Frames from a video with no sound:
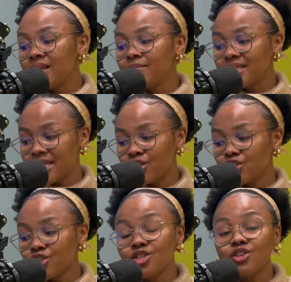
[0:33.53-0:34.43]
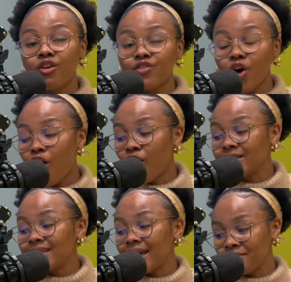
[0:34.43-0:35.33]
limitations of the
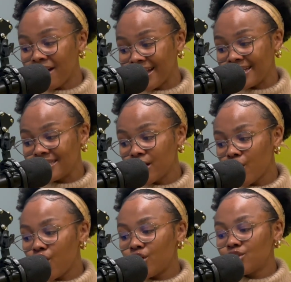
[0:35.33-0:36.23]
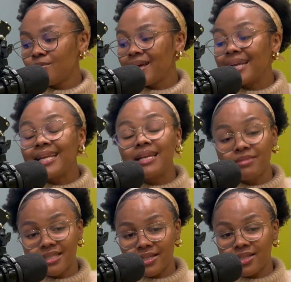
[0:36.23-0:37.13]
heart and mind, to be
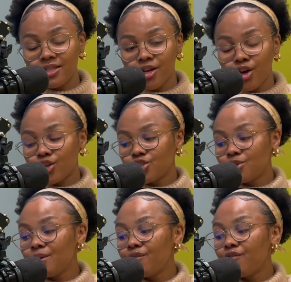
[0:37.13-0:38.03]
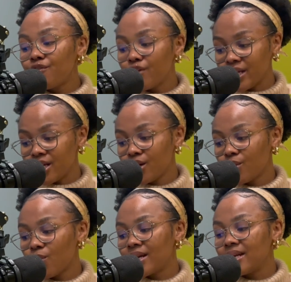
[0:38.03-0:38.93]
unlimited, to be fully
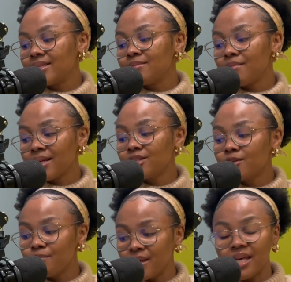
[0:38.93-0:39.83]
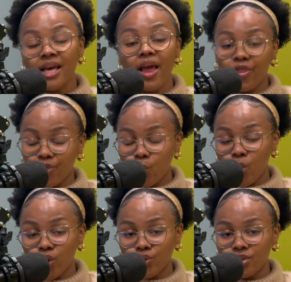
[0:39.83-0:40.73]
what it is meant to be in the
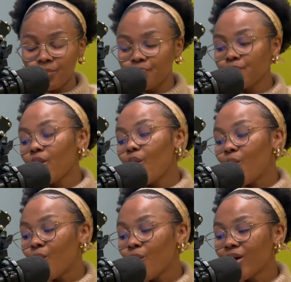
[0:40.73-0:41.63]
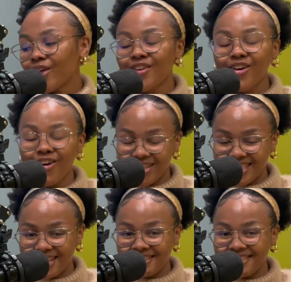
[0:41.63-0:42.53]
world, or in the
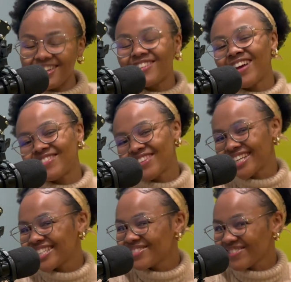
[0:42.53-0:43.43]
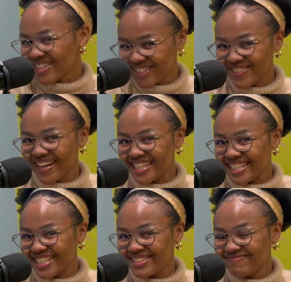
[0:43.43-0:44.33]
context of African
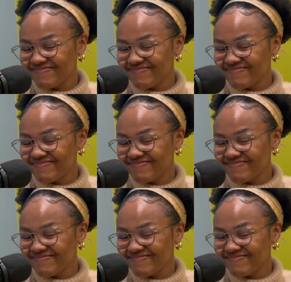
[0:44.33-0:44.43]
spirituality.